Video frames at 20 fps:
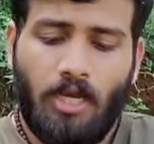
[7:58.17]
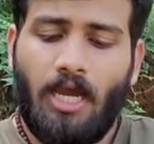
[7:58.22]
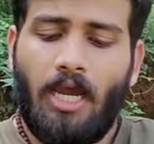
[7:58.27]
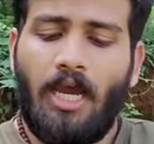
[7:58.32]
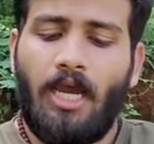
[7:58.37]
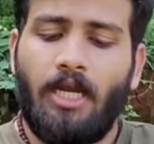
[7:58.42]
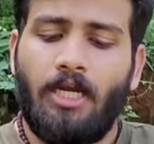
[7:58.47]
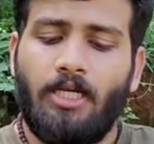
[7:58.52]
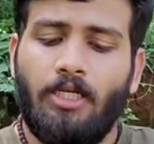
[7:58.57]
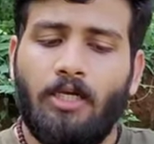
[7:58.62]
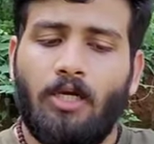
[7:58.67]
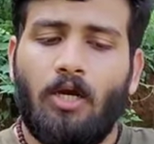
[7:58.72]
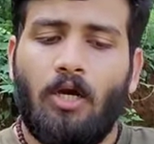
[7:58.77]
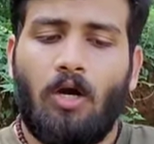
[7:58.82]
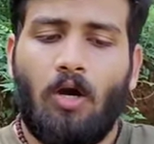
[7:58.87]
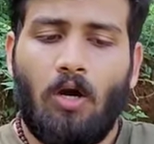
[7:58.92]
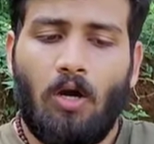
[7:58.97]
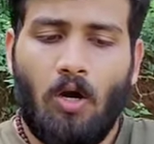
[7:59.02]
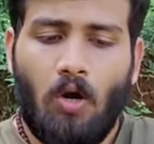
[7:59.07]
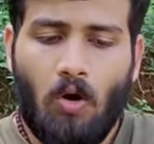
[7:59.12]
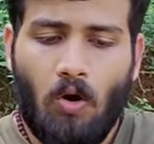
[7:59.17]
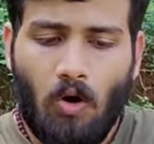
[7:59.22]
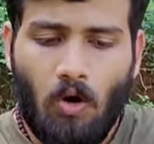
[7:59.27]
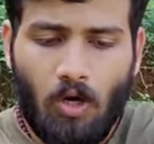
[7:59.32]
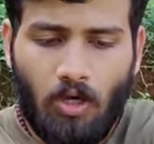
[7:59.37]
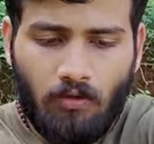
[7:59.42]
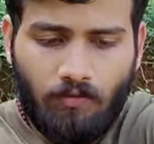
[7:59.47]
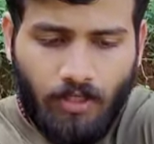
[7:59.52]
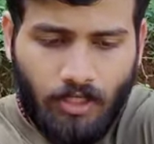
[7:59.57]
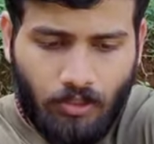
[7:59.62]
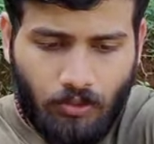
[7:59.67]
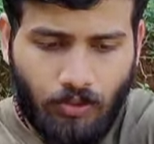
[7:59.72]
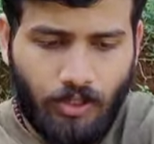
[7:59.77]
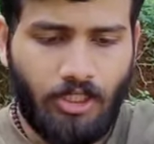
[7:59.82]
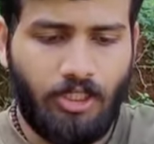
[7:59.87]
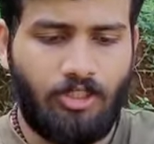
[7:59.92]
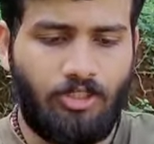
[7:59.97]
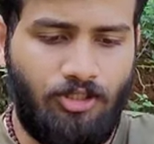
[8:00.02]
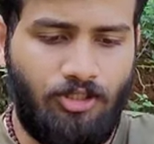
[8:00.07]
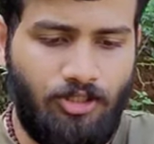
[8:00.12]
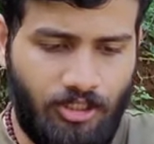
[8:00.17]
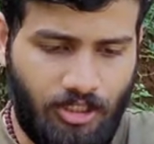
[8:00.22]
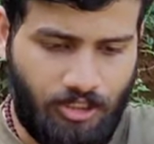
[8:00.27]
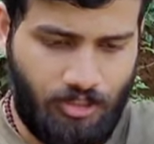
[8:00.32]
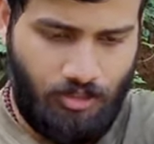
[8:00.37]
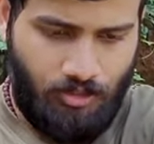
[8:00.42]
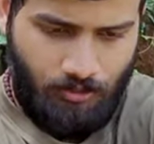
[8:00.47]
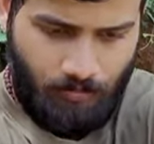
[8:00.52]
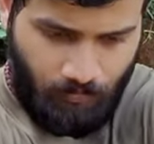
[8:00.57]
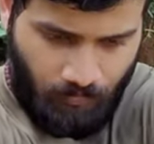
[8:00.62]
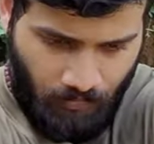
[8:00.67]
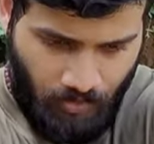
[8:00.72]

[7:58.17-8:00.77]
And all we are doing this.